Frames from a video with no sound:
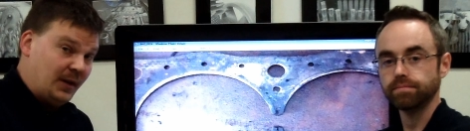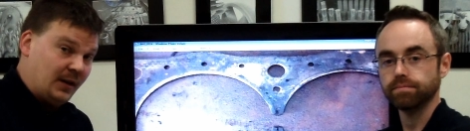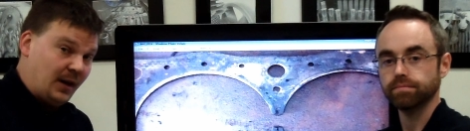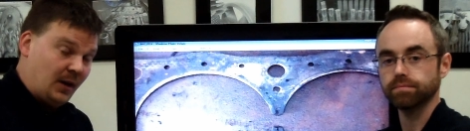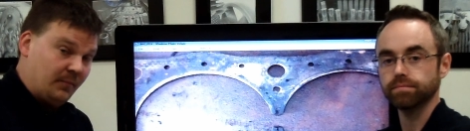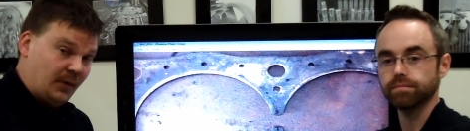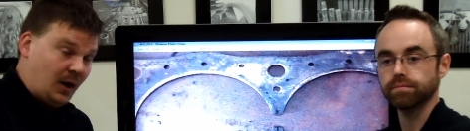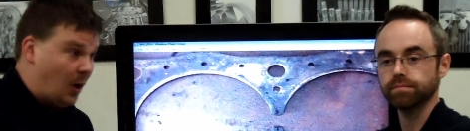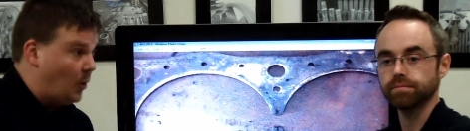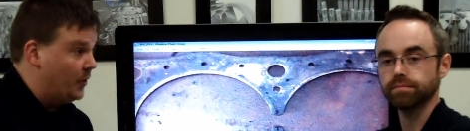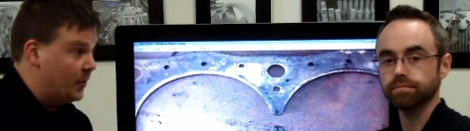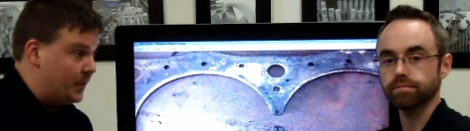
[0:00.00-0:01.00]
Speaker 1: have been a, a
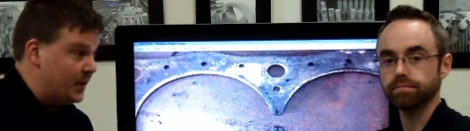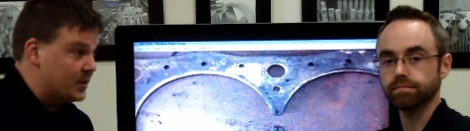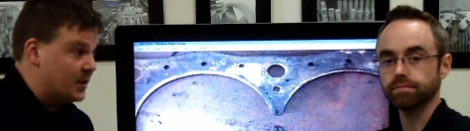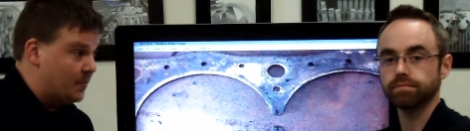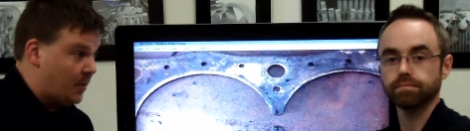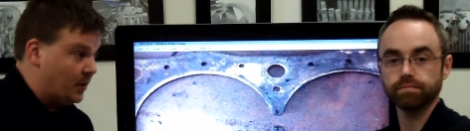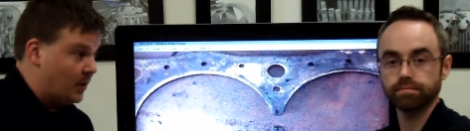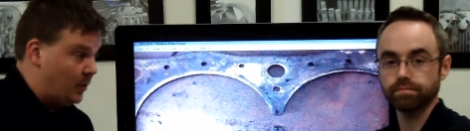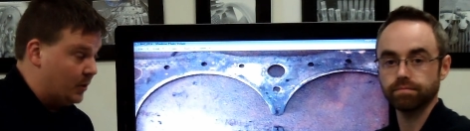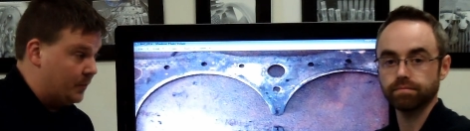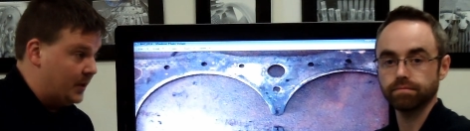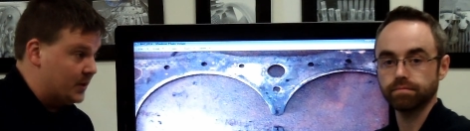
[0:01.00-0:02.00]
hole in the piston, a burnt
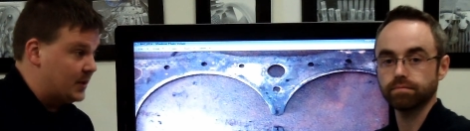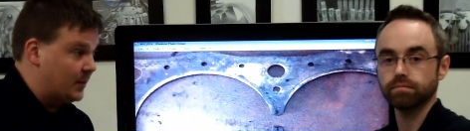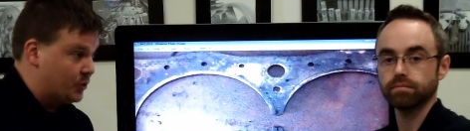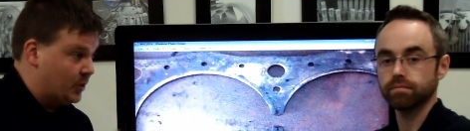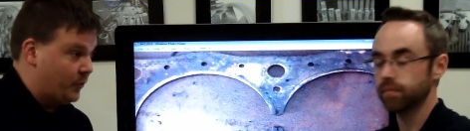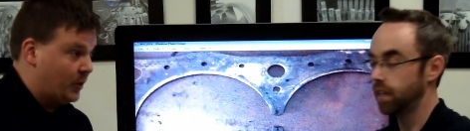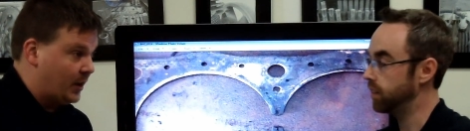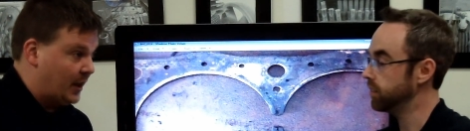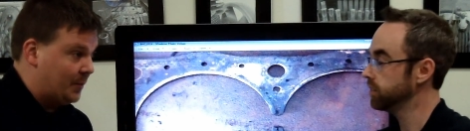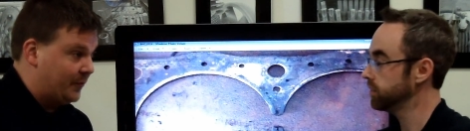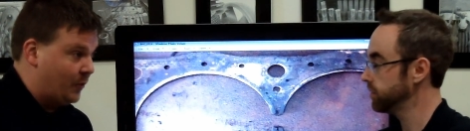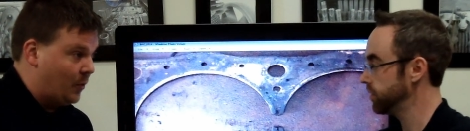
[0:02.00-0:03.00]
hole in the piston. I'm sure you've run yeah,
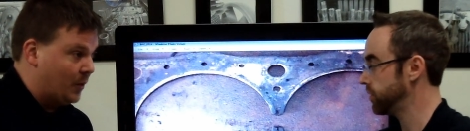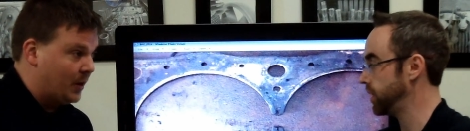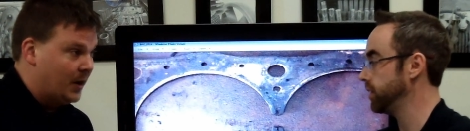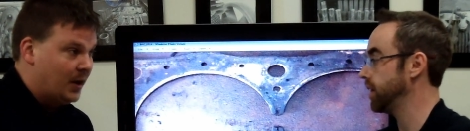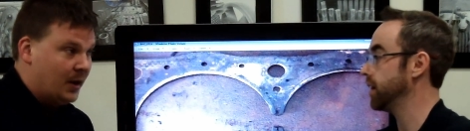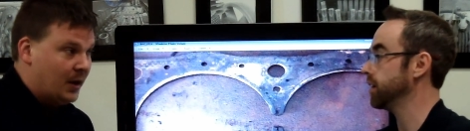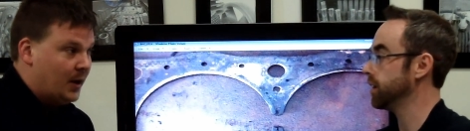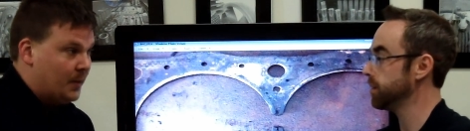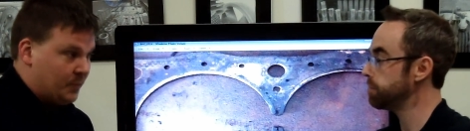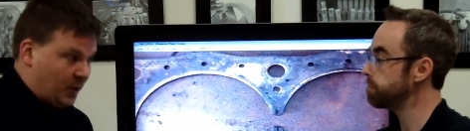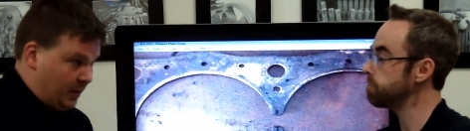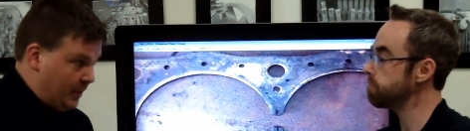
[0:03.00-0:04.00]
into that before. Seen that, yeah.
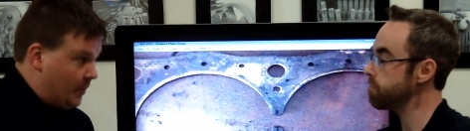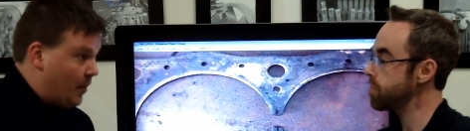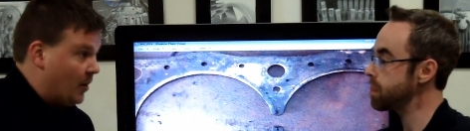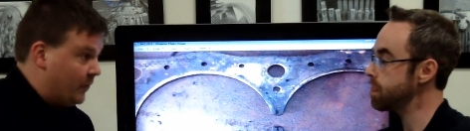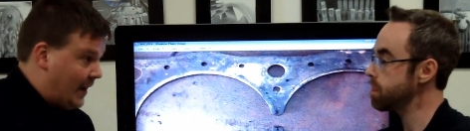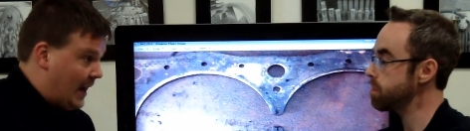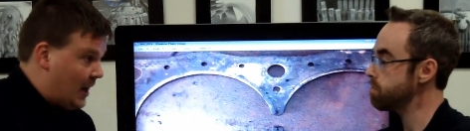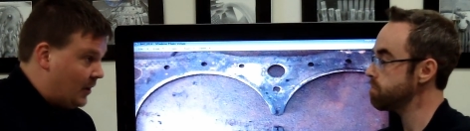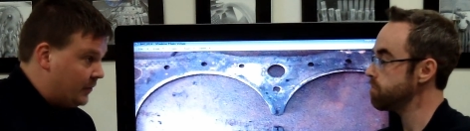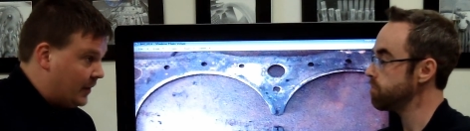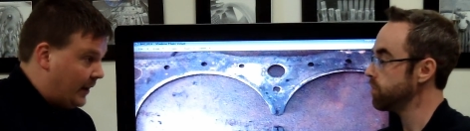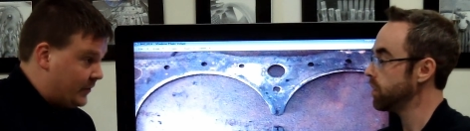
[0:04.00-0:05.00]
Could have been a burnt
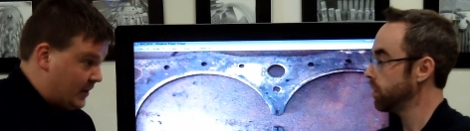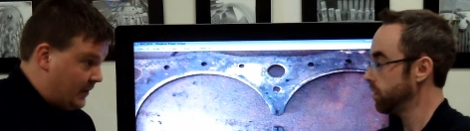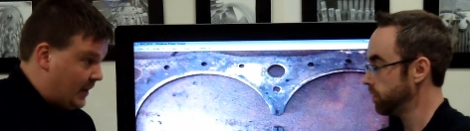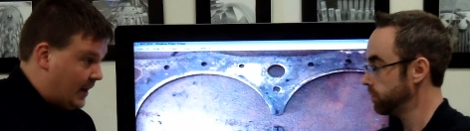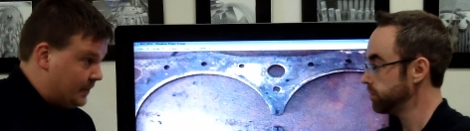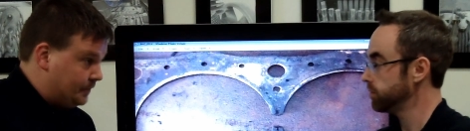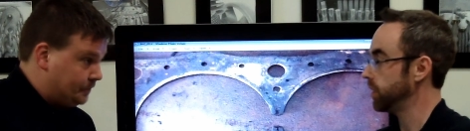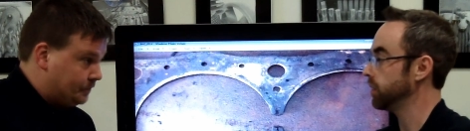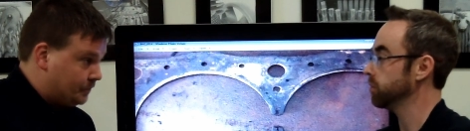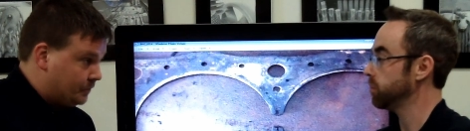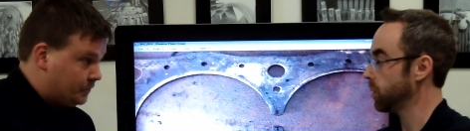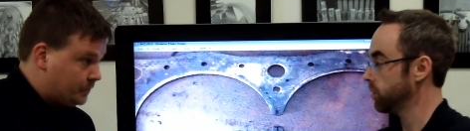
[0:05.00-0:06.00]
valve. I've seen that.
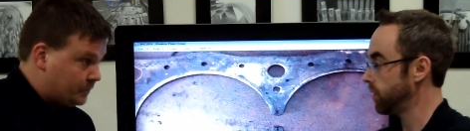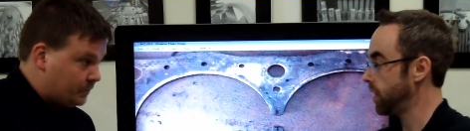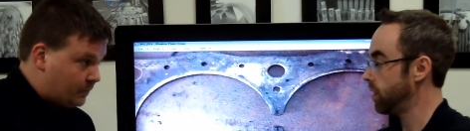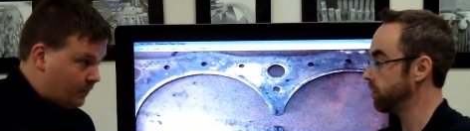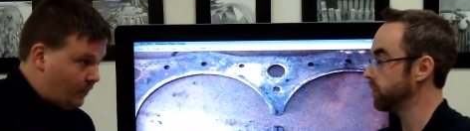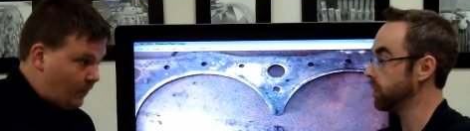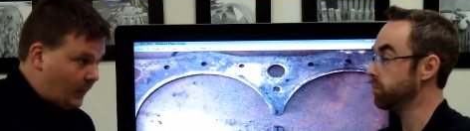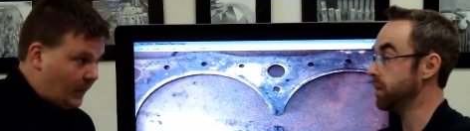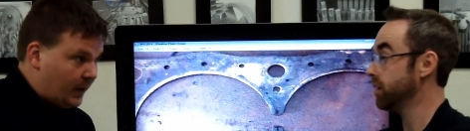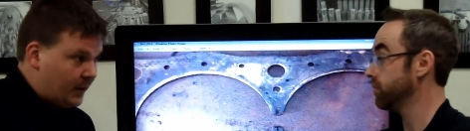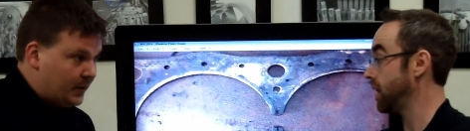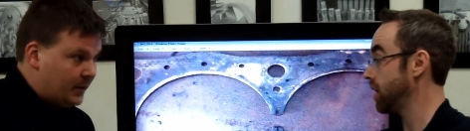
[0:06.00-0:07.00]
Speaker 2: Yeah, burnt valve, uh,
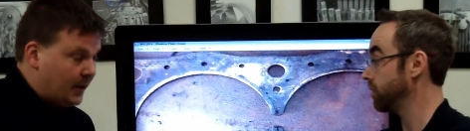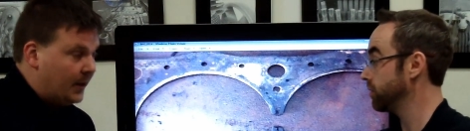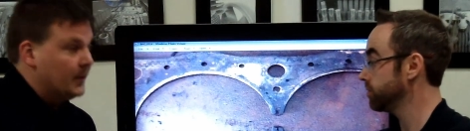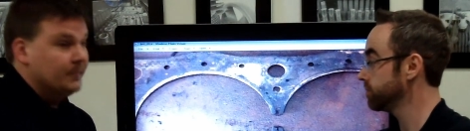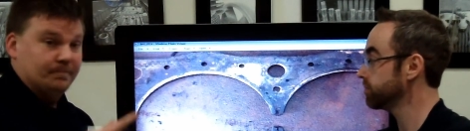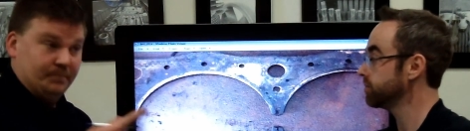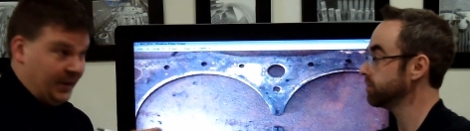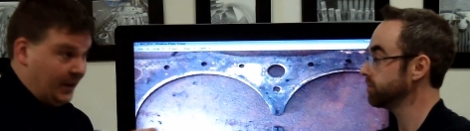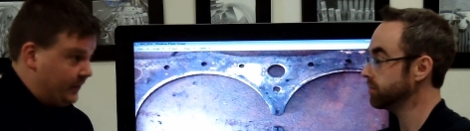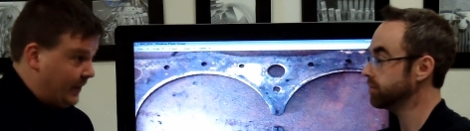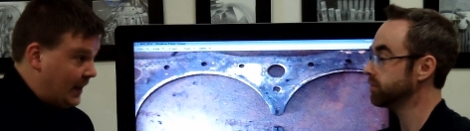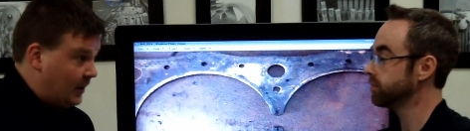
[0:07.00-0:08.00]
bent valve.
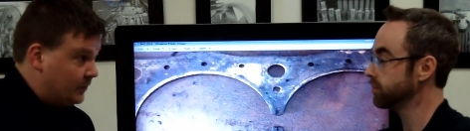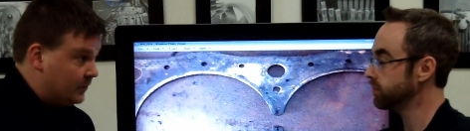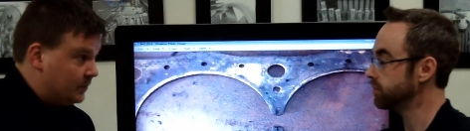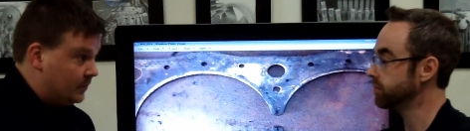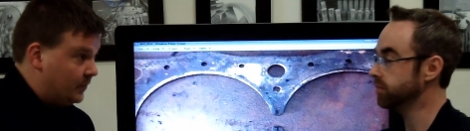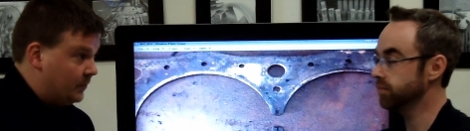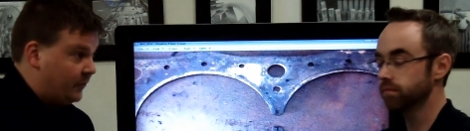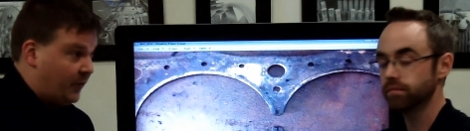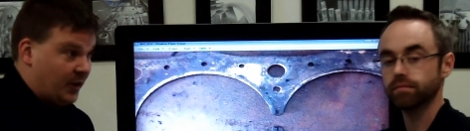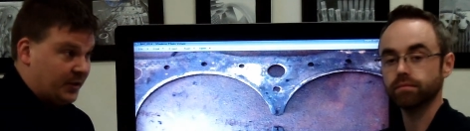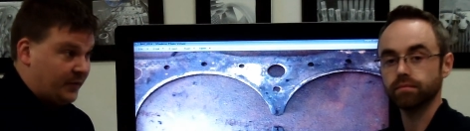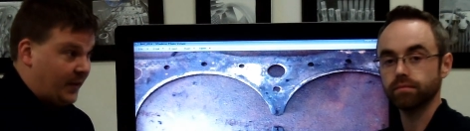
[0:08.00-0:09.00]
Speaker 1: Bent valve, mm -hmm.
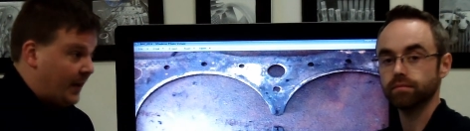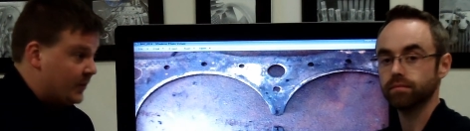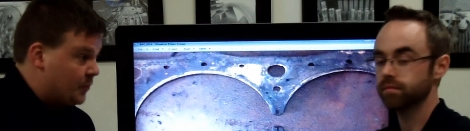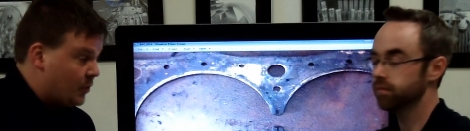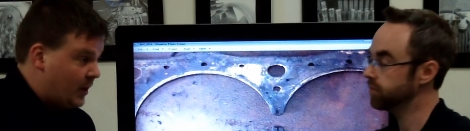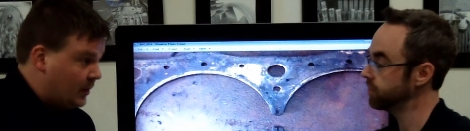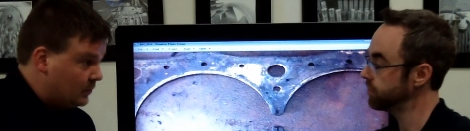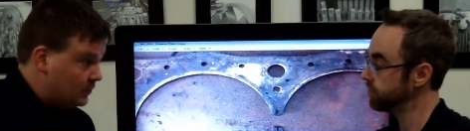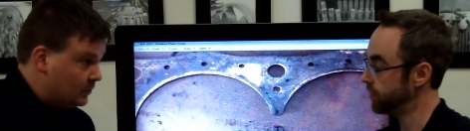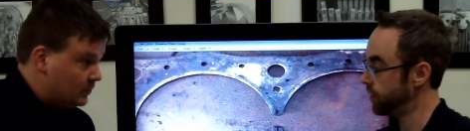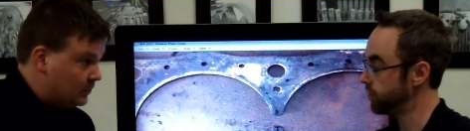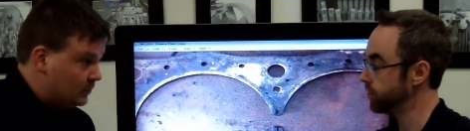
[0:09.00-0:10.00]
faulty valve spring.
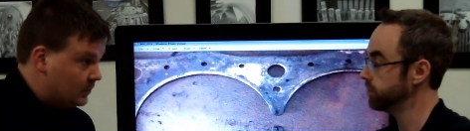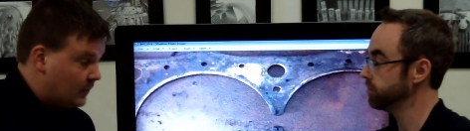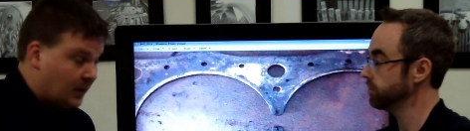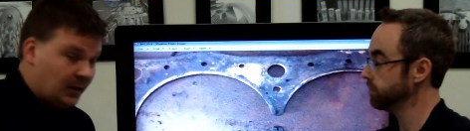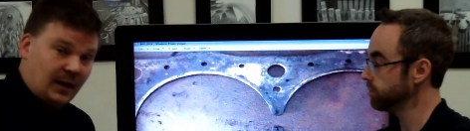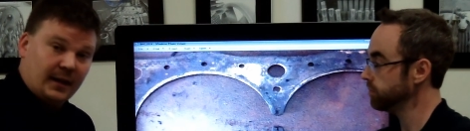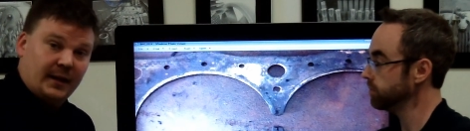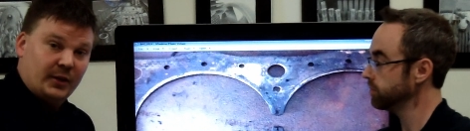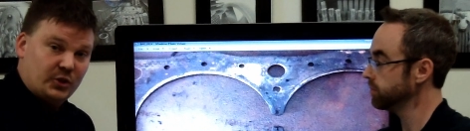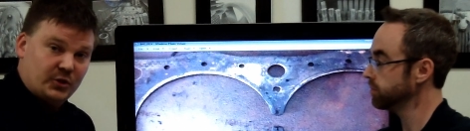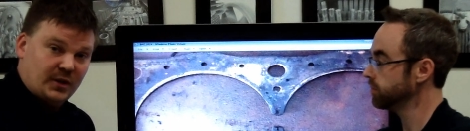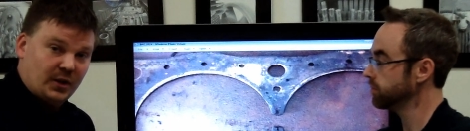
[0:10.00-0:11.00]
Yes, sir. A lot of
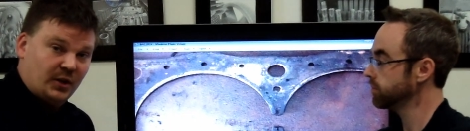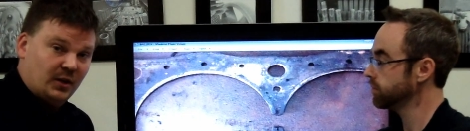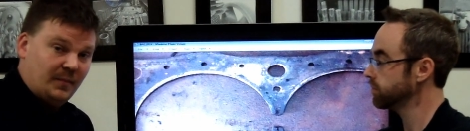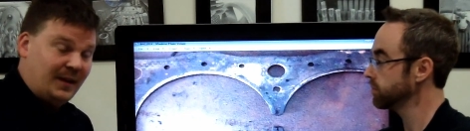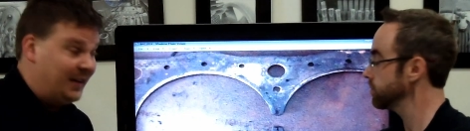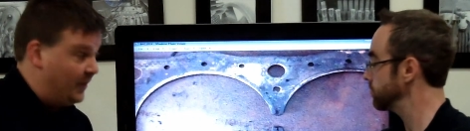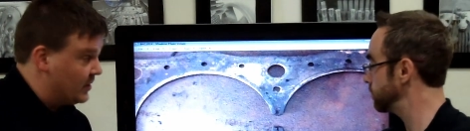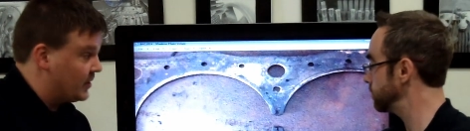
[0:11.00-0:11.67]
issues there could have been. In